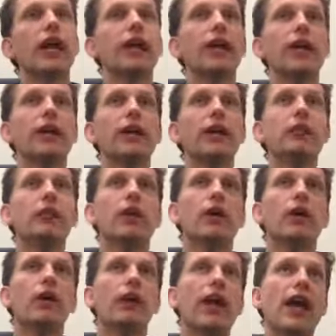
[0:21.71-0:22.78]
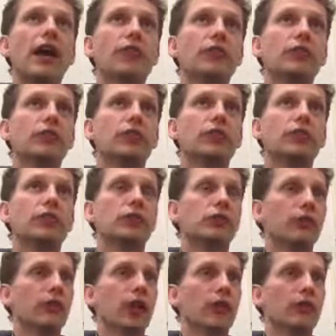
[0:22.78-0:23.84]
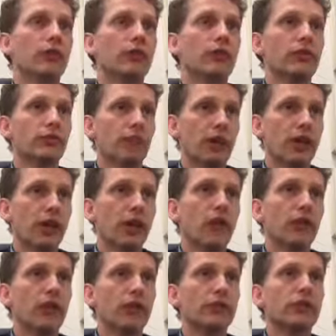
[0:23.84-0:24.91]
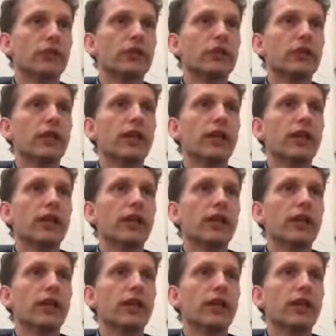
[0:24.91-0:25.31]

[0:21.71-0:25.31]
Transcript: On average, we do 200 supplier audits.